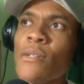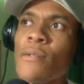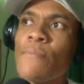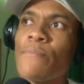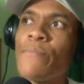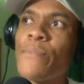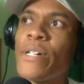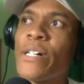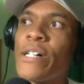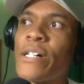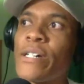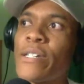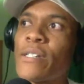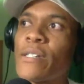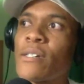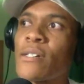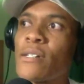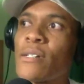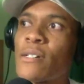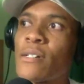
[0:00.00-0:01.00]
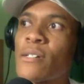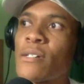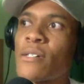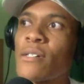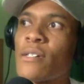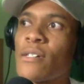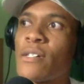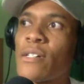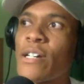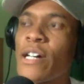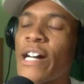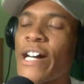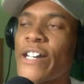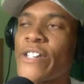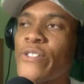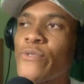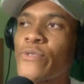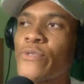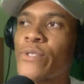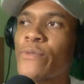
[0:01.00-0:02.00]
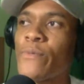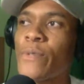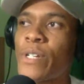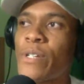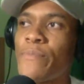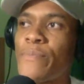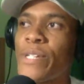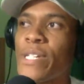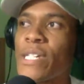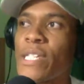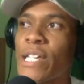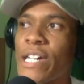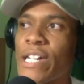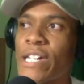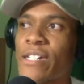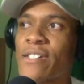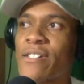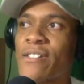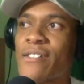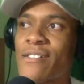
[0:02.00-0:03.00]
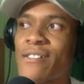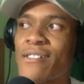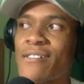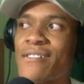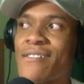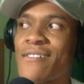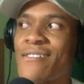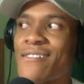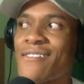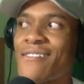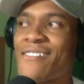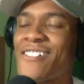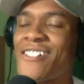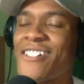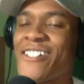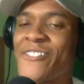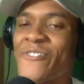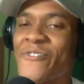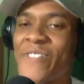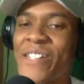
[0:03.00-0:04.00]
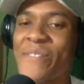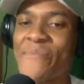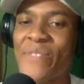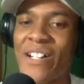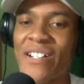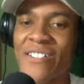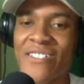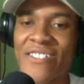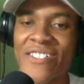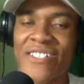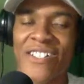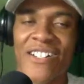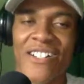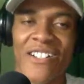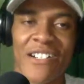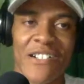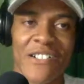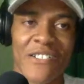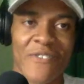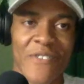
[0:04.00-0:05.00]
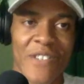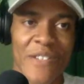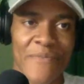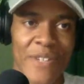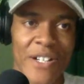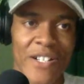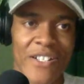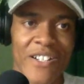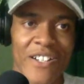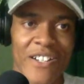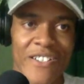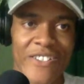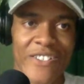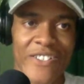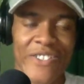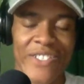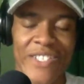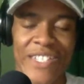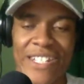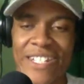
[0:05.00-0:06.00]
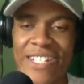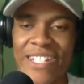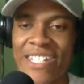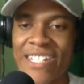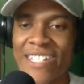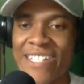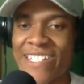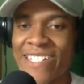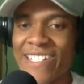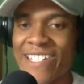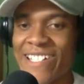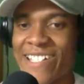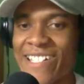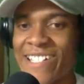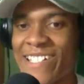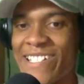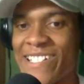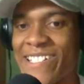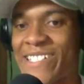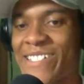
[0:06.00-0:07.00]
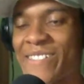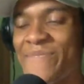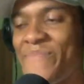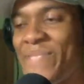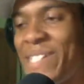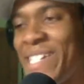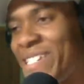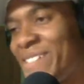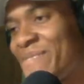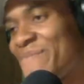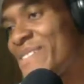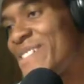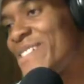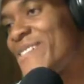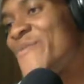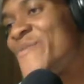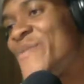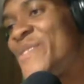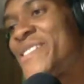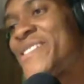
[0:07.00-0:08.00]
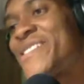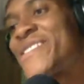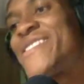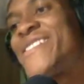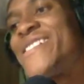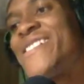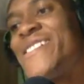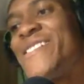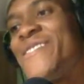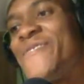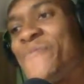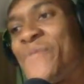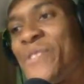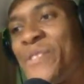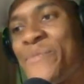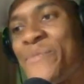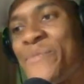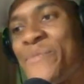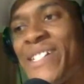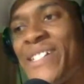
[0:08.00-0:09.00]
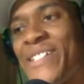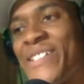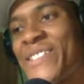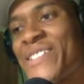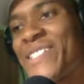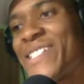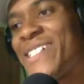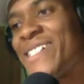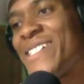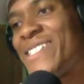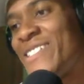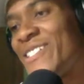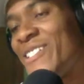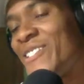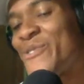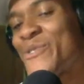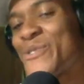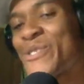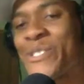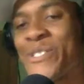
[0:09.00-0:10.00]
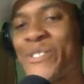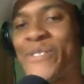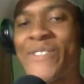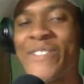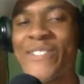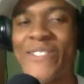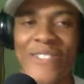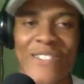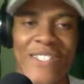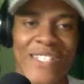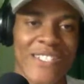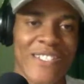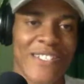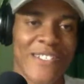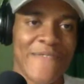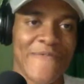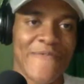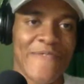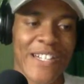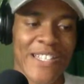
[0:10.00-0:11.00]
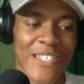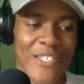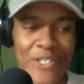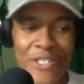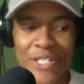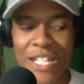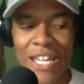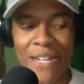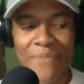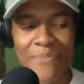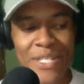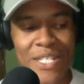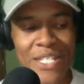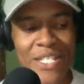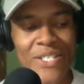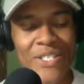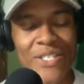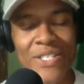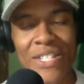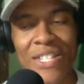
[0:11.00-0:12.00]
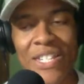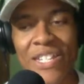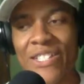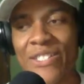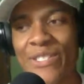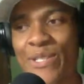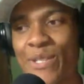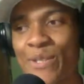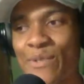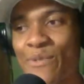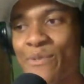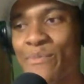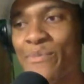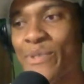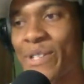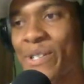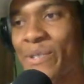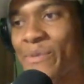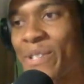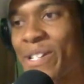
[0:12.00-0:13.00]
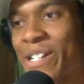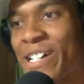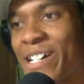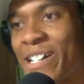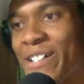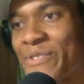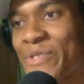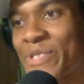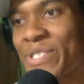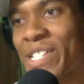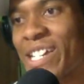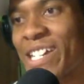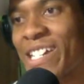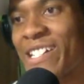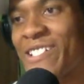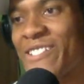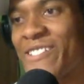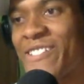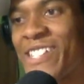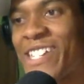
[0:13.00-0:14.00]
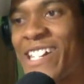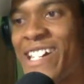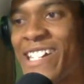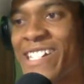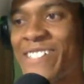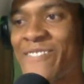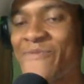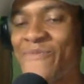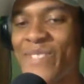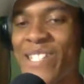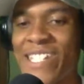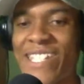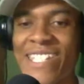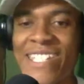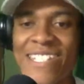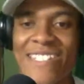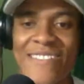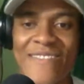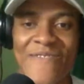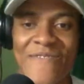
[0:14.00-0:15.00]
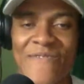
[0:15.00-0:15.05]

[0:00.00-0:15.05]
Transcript: But I used to want to be like a great mangaka, a great manga artist, and compete up there with One Piece and Naruto and all that stuff. I learned Japanese to a point where I was like, oh yeah, I can read